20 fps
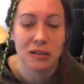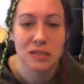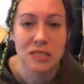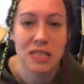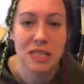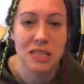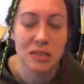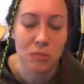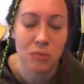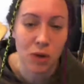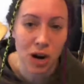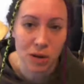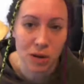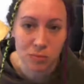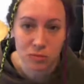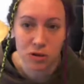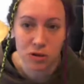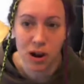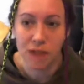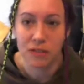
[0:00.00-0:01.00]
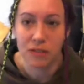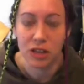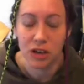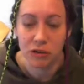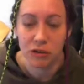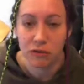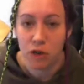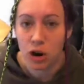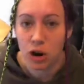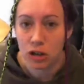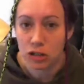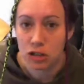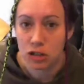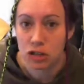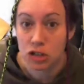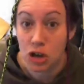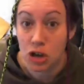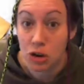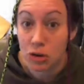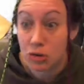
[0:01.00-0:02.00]
season where I'm traveling afar
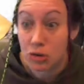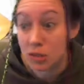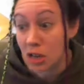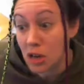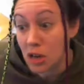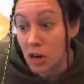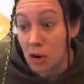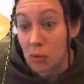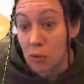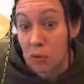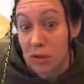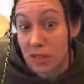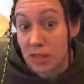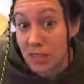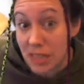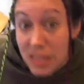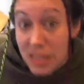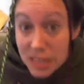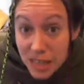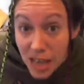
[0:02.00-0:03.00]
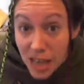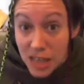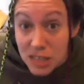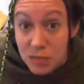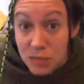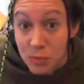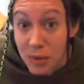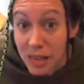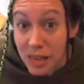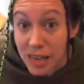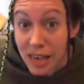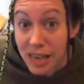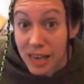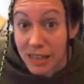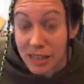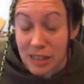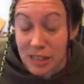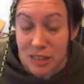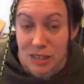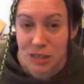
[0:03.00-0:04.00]
to shows, was this last
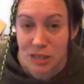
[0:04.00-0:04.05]
weekend.